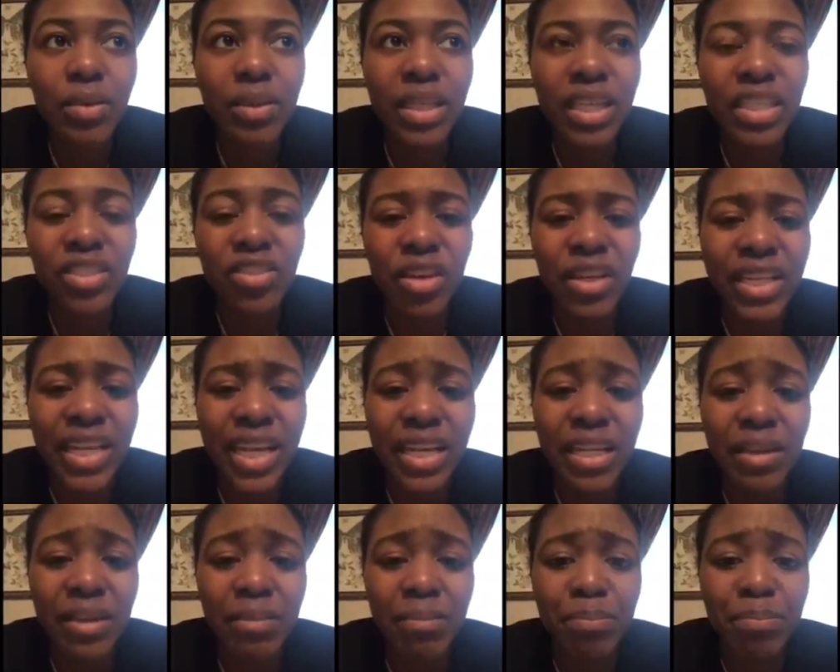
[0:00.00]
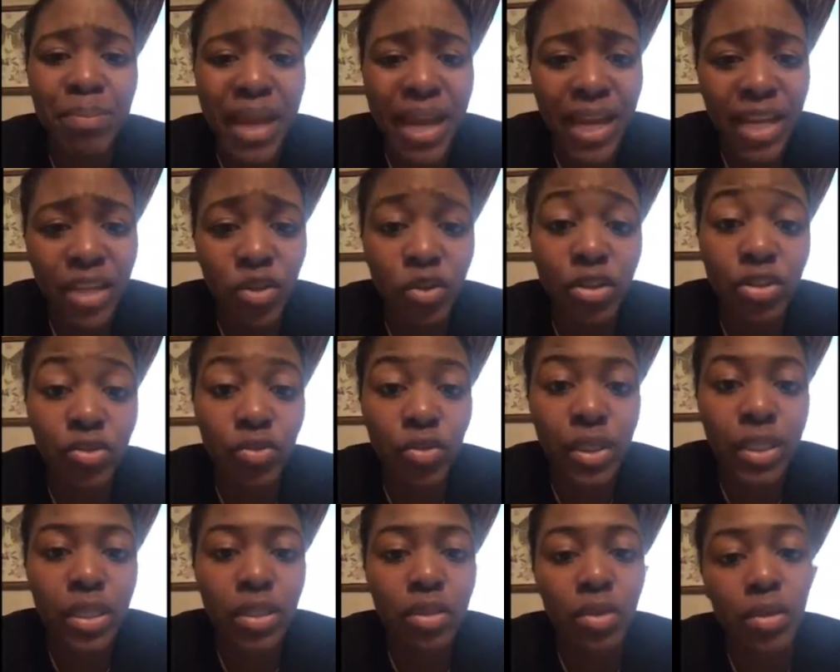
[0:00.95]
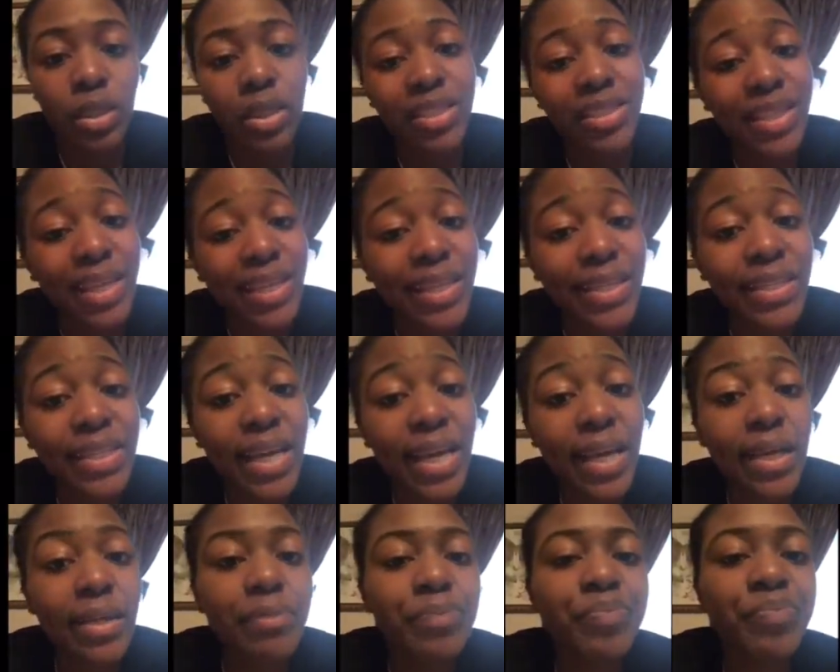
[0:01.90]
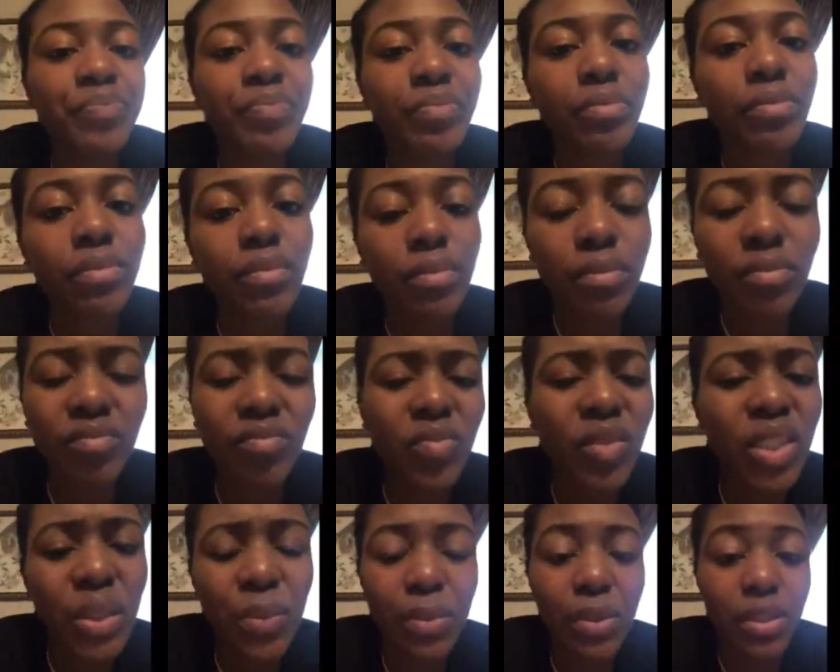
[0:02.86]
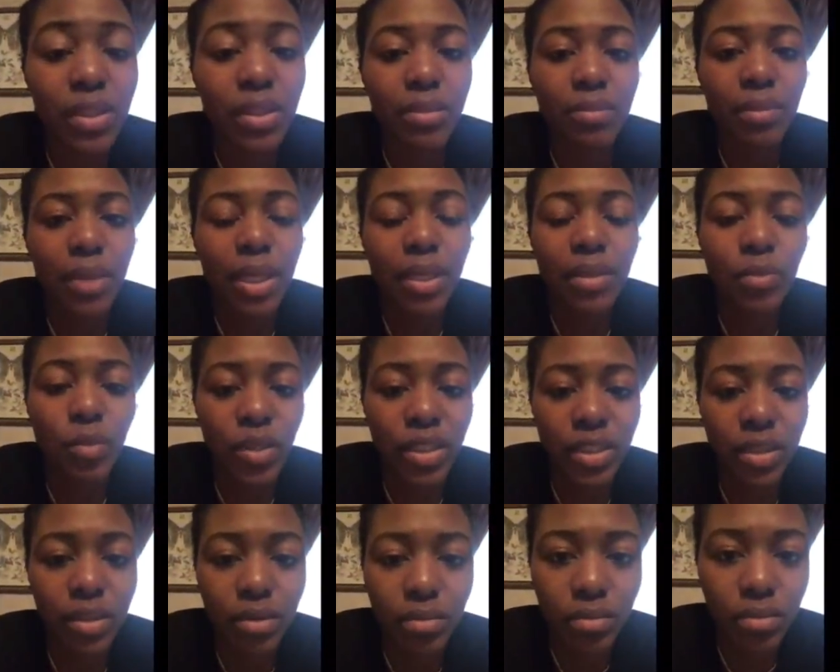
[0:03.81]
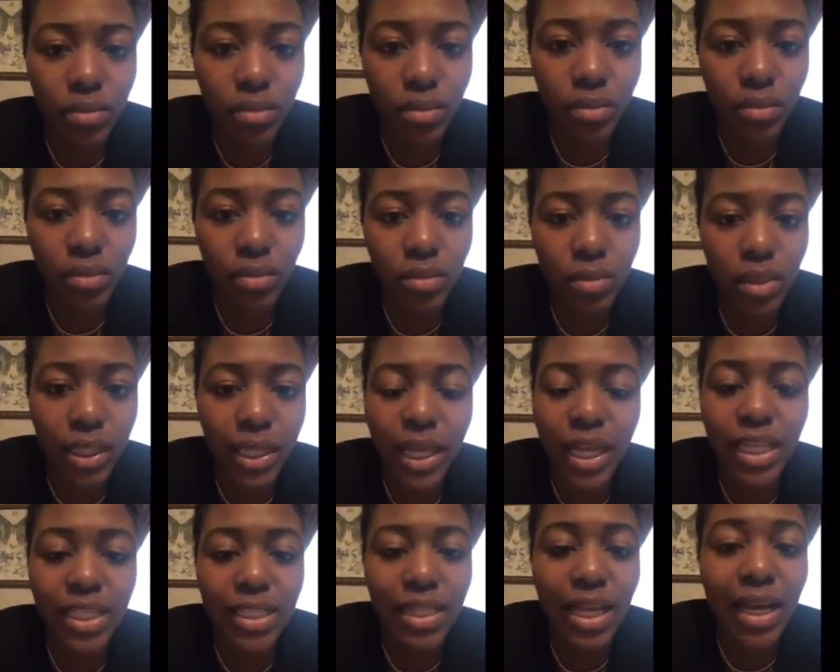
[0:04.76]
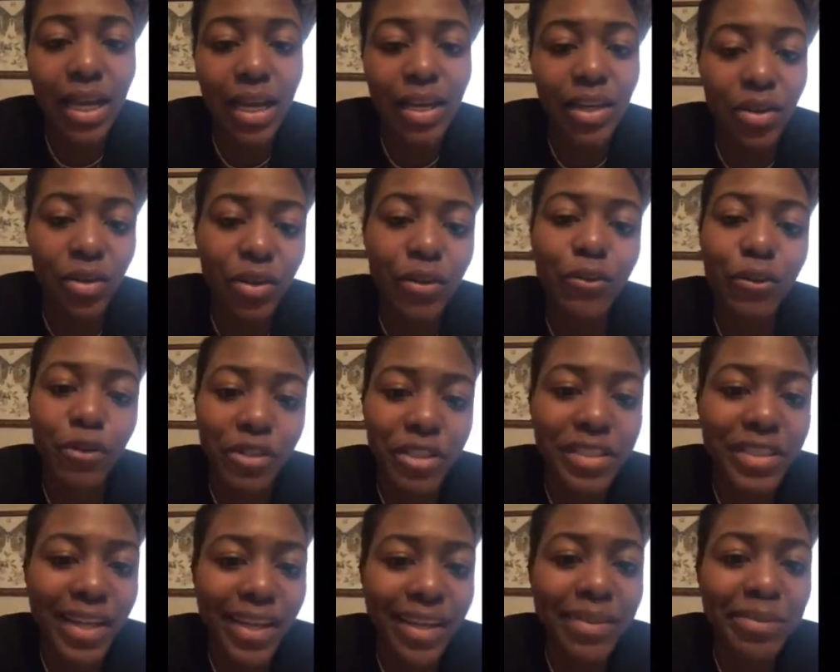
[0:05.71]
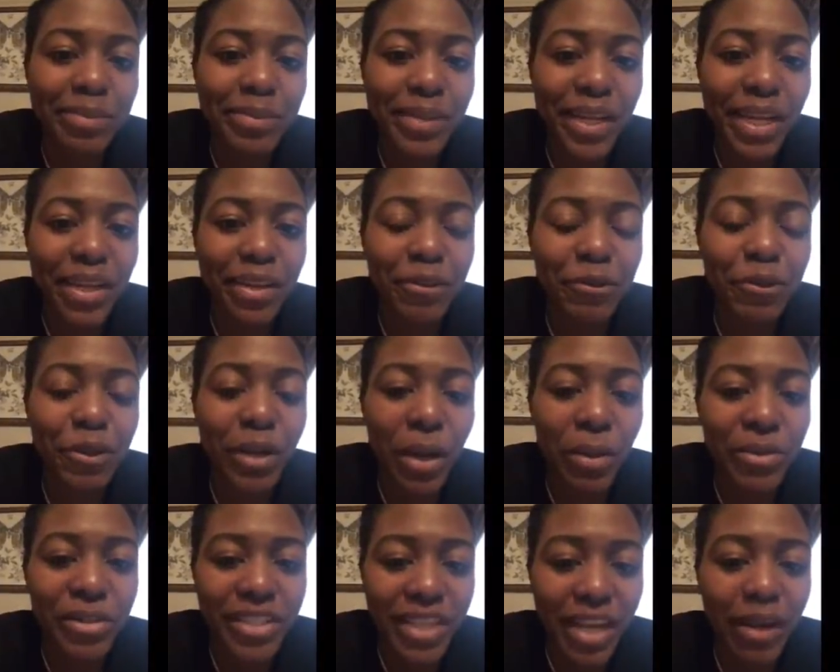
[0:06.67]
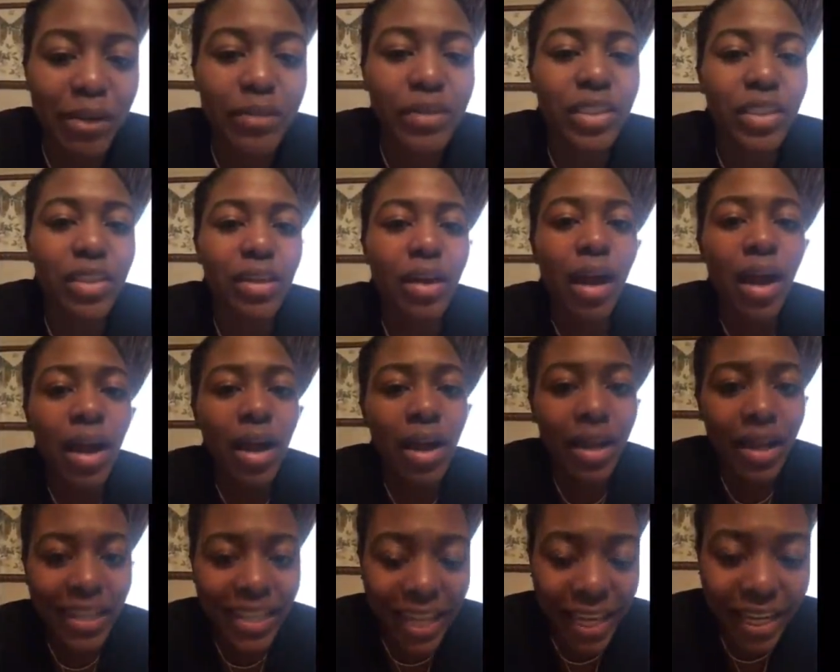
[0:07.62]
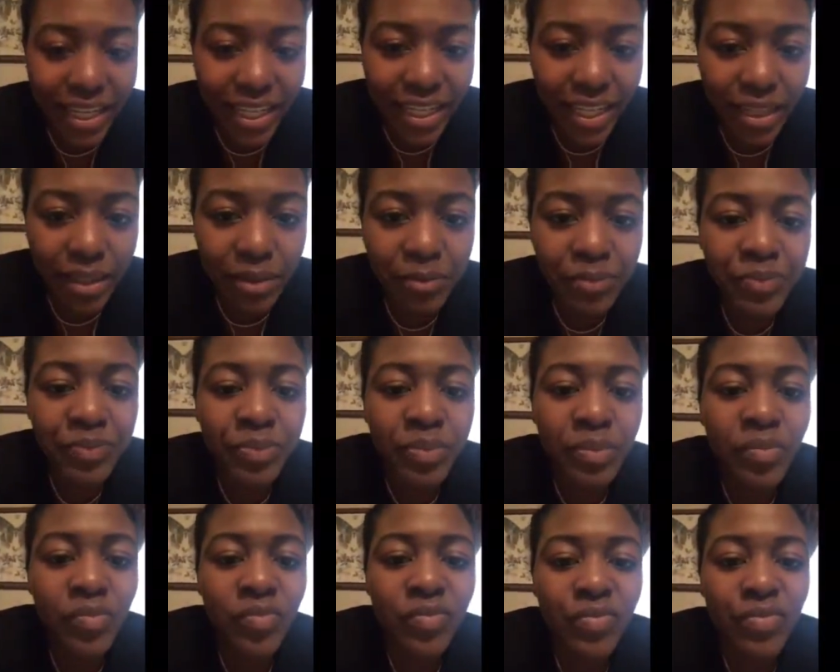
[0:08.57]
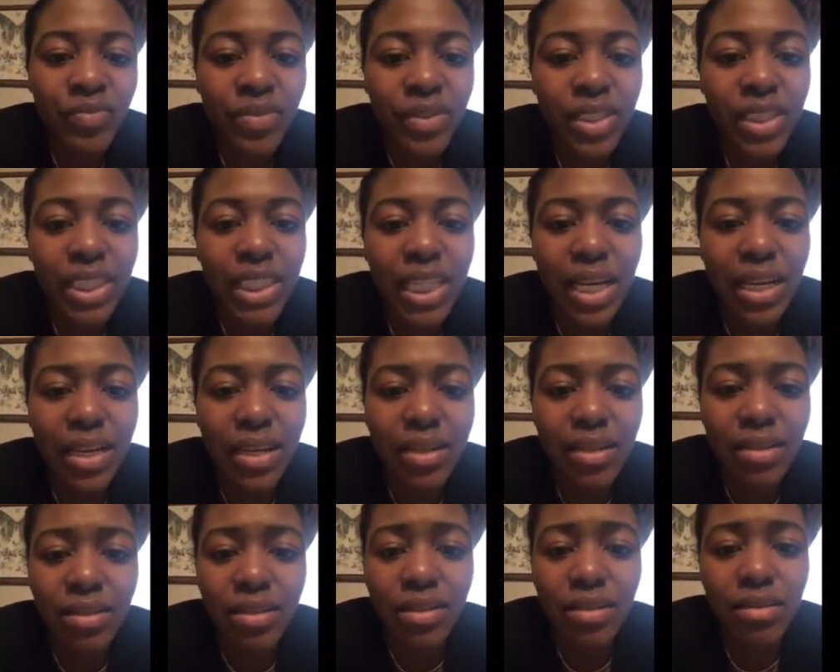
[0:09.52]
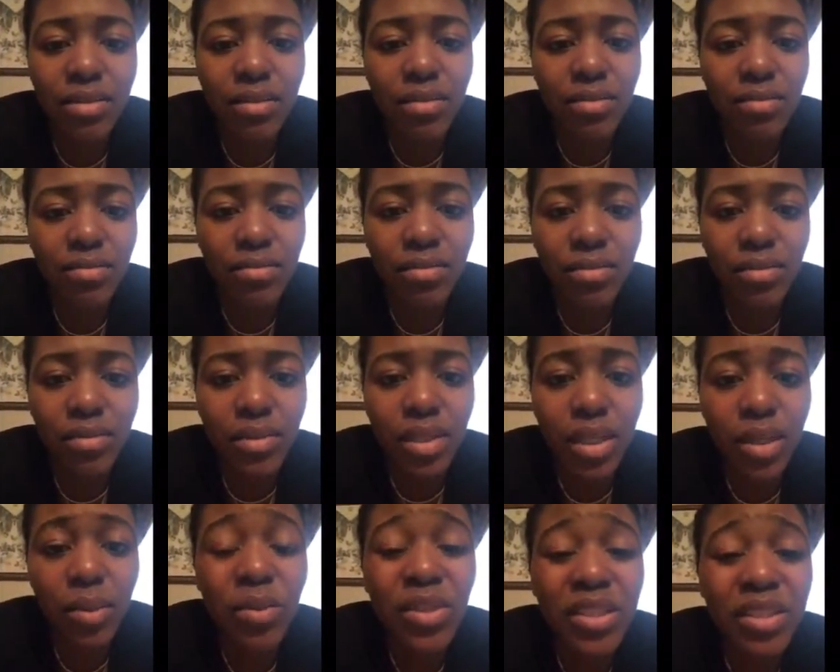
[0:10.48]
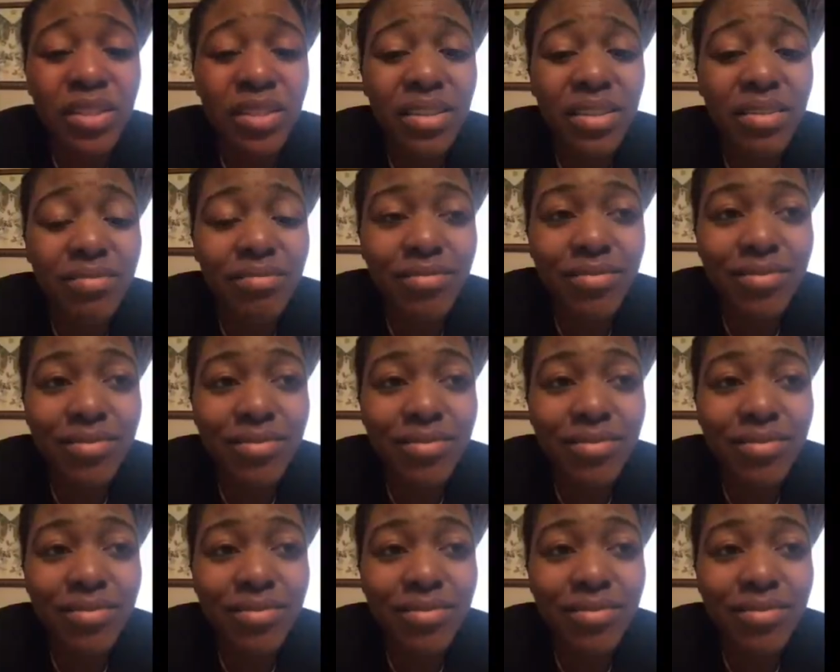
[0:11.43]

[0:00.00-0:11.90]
they started getting pain or soreness on the second day. Mine wasn't the case. I got it on the first day, like a few hours after getting it. And it was,